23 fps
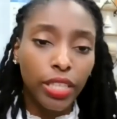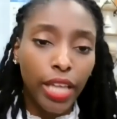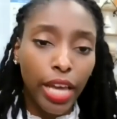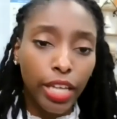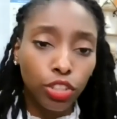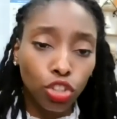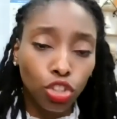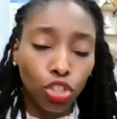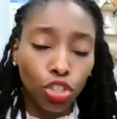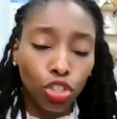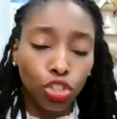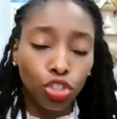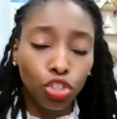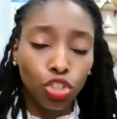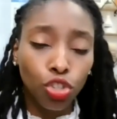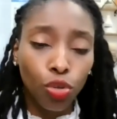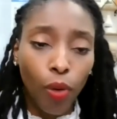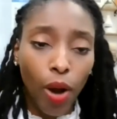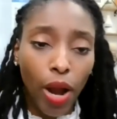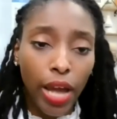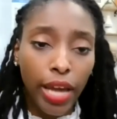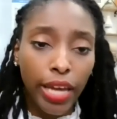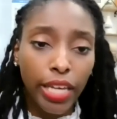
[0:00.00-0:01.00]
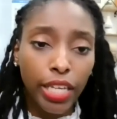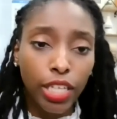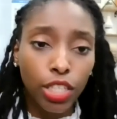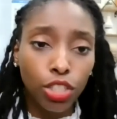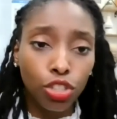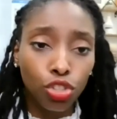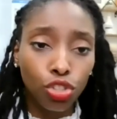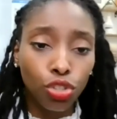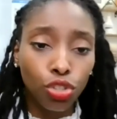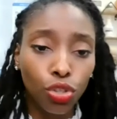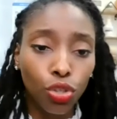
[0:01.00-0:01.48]
that you're
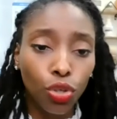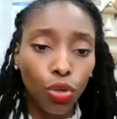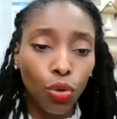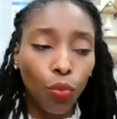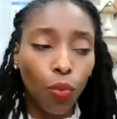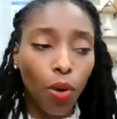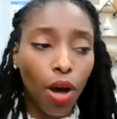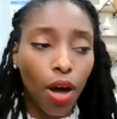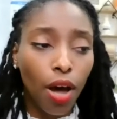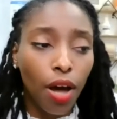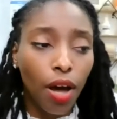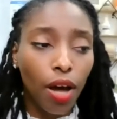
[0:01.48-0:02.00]
trying to